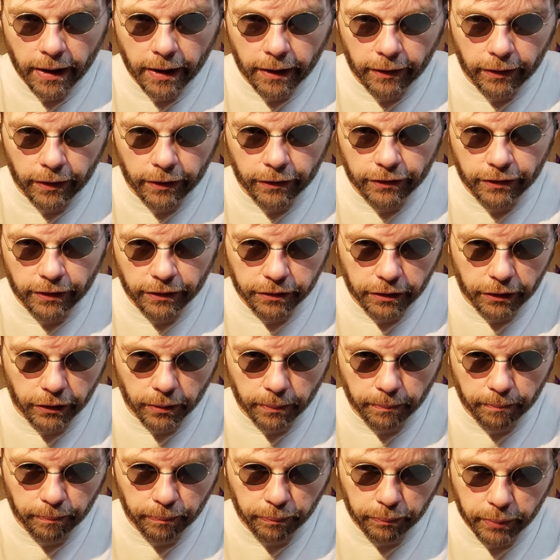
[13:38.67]
there's this little
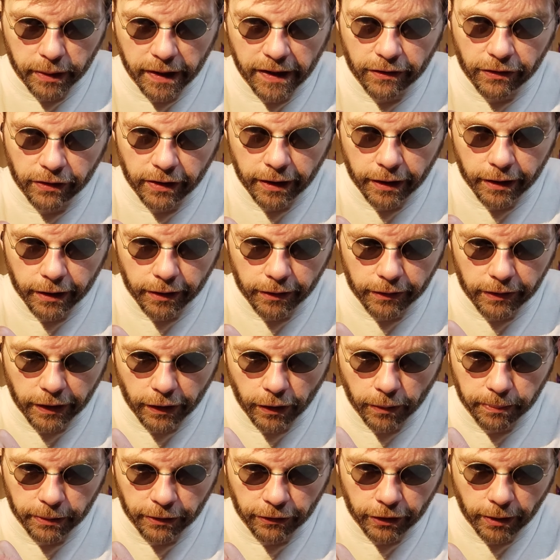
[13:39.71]
piece here that
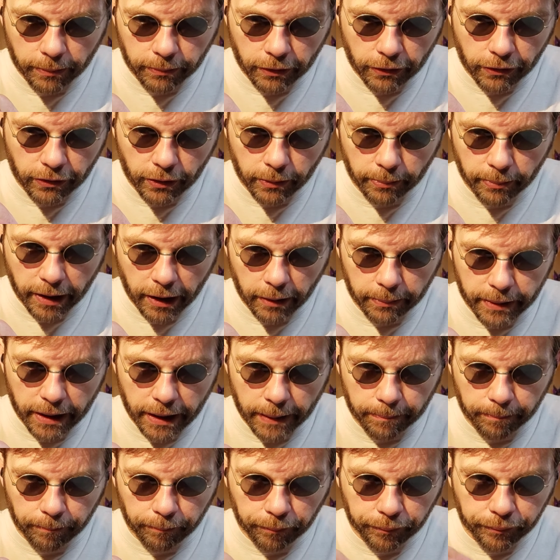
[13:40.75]
opens up, this little metal bit,